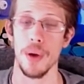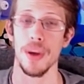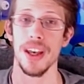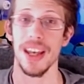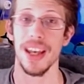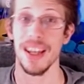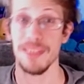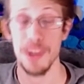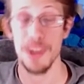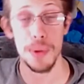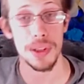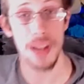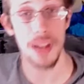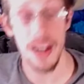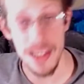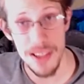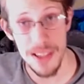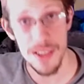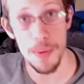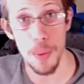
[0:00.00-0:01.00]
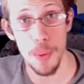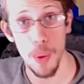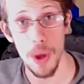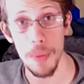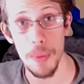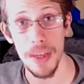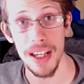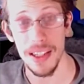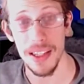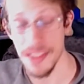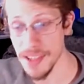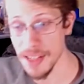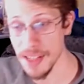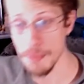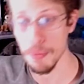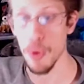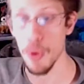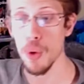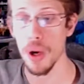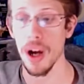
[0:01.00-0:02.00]
if you would like to support me and see
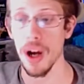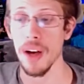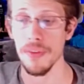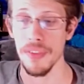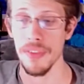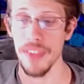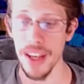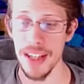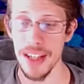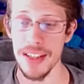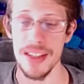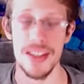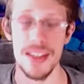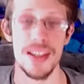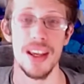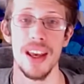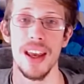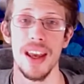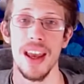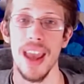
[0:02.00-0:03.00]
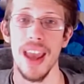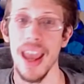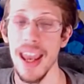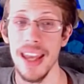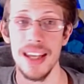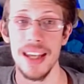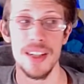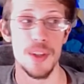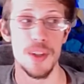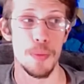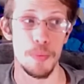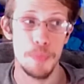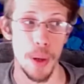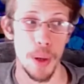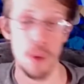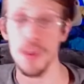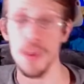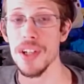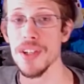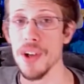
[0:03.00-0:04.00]
more of this and
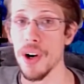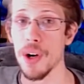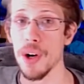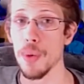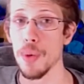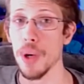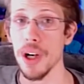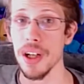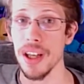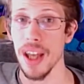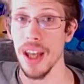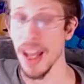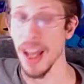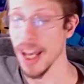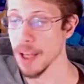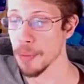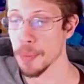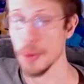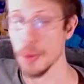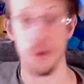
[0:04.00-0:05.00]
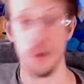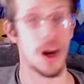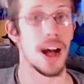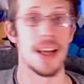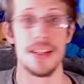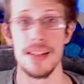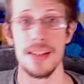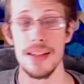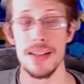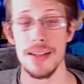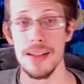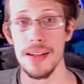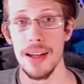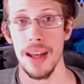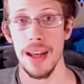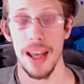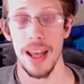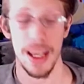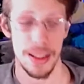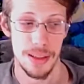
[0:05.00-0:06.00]
bonus artwork and prizes
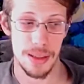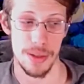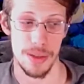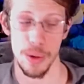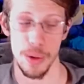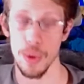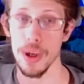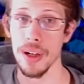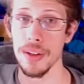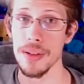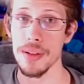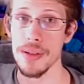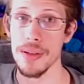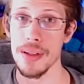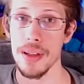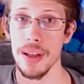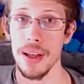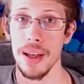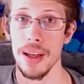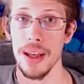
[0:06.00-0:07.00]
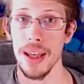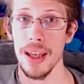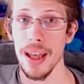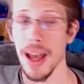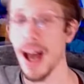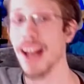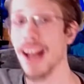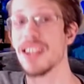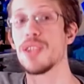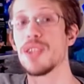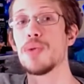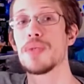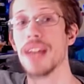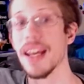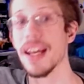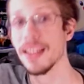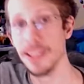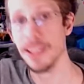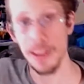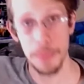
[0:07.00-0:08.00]
and tutorials, I do
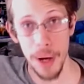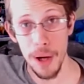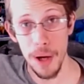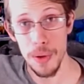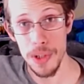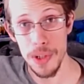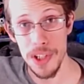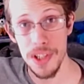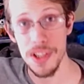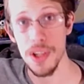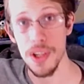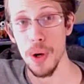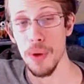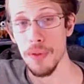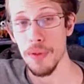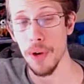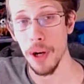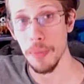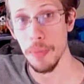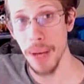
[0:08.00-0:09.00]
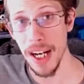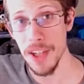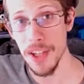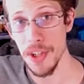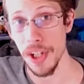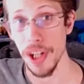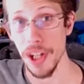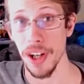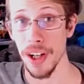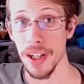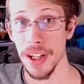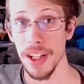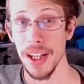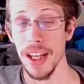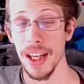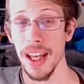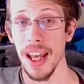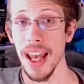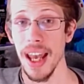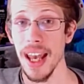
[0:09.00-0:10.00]
daily posts over on Patreon,
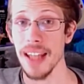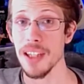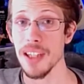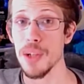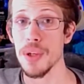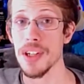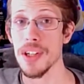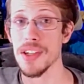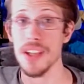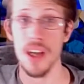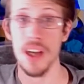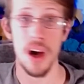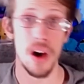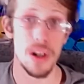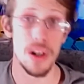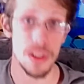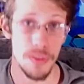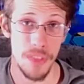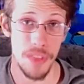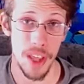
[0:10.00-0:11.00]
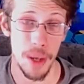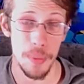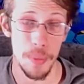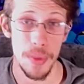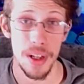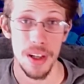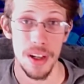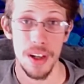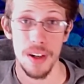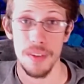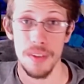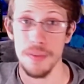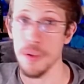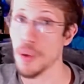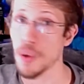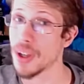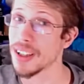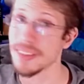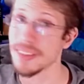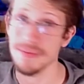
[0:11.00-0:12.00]
and you can see all of them
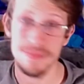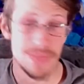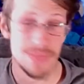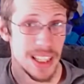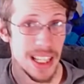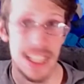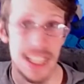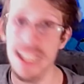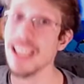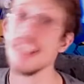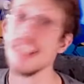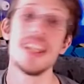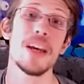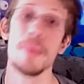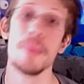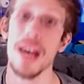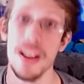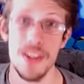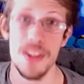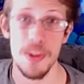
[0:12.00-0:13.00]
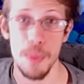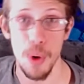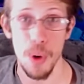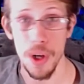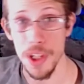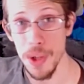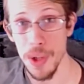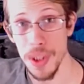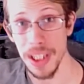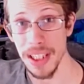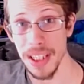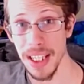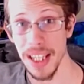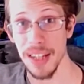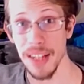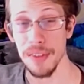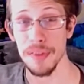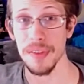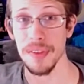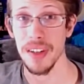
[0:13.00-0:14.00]
for any amount of support you can
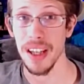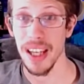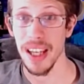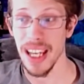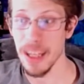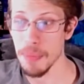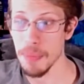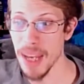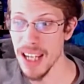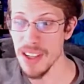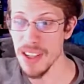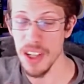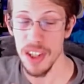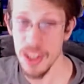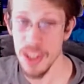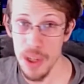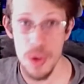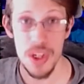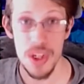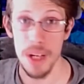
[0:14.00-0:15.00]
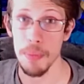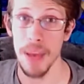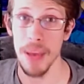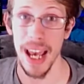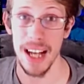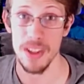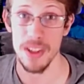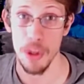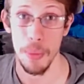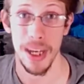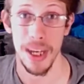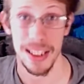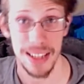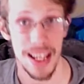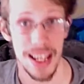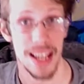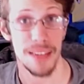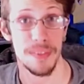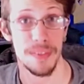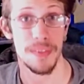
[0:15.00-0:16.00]
give. It makes a huge impact on my
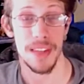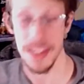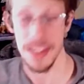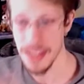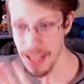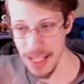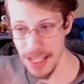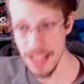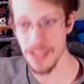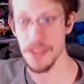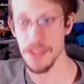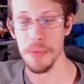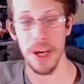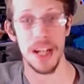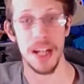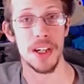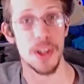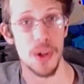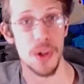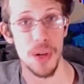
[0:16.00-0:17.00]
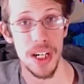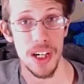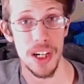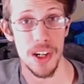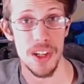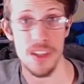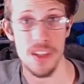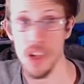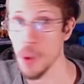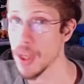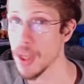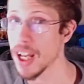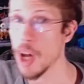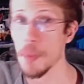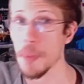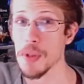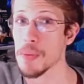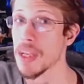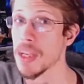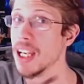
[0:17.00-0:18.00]
life. This is my career, so it
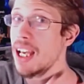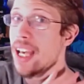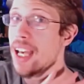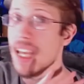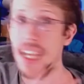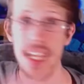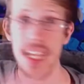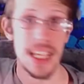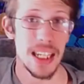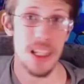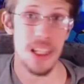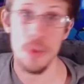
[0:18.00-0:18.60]
helps me any way